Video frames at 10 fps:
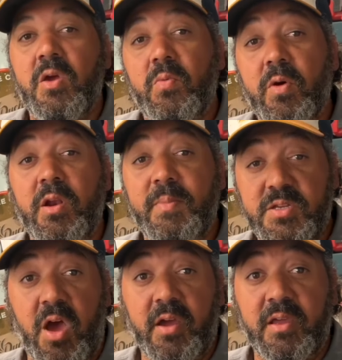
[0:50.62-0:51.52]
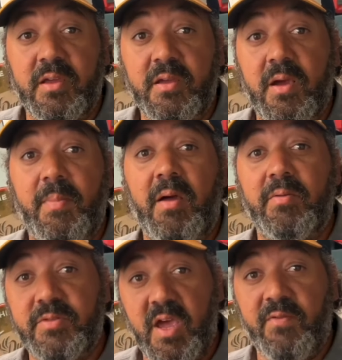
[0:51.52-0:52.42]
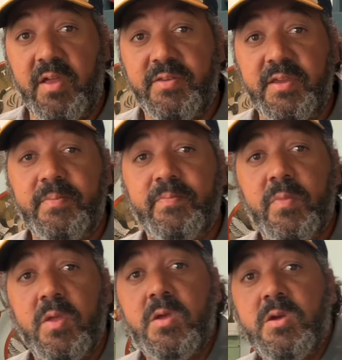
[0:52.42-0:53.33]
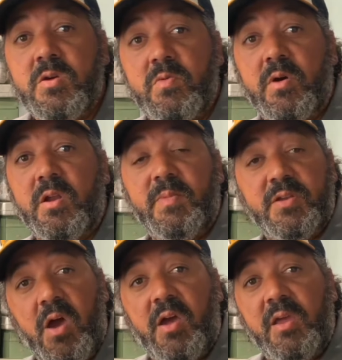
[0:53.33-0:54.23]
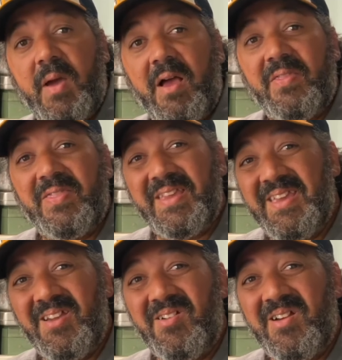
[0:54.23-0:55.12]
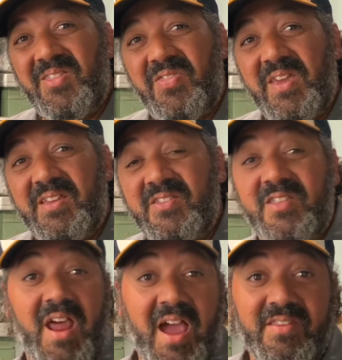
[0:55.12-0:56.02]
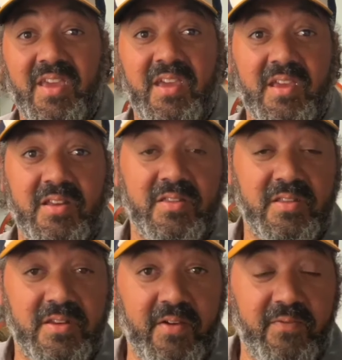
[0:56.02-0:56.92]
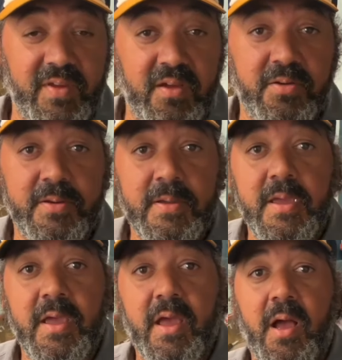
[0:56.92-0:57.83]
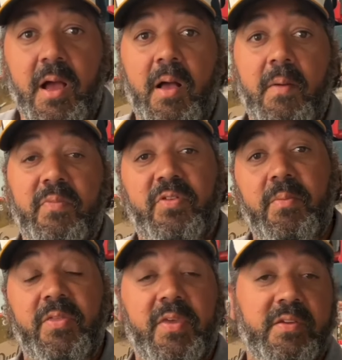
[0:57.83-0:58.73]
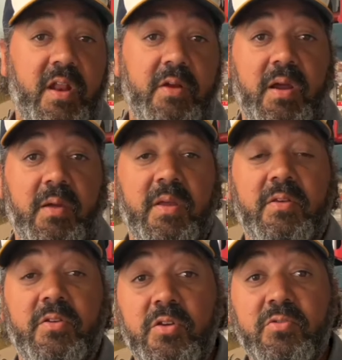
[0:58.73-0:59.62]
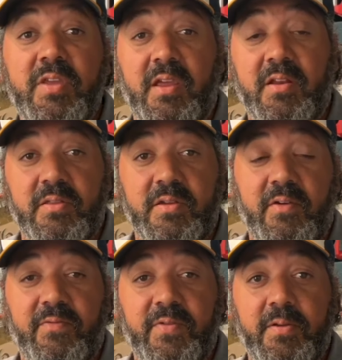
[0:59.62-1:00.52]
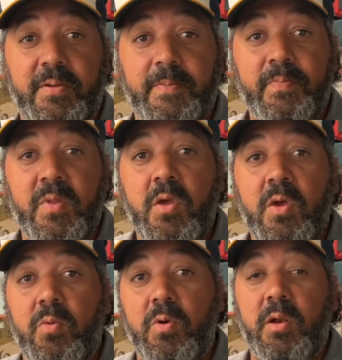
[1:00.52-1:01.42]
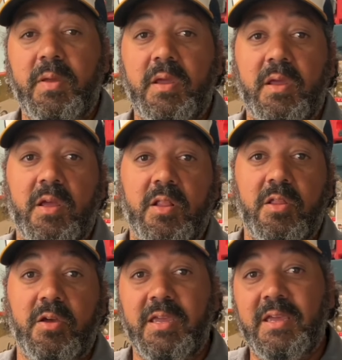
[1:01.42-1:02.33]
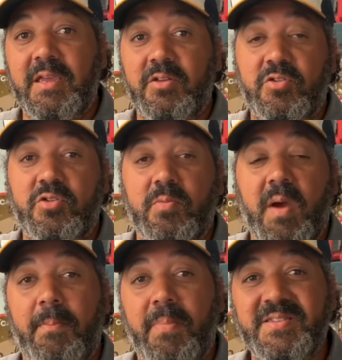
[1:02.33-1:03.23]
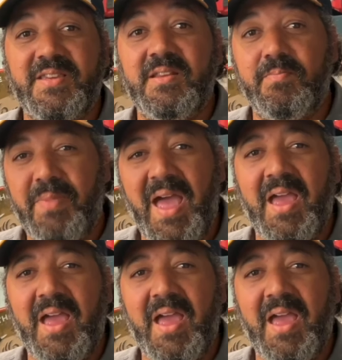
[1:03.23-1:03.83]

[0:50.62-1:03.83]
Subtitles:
We're going to be talking about dove hunting. We're going to be talking about the gear and the things that I take into the dove field. Some of the things that I recommend you take into the dove field. We're going to be looking into my bucket. We're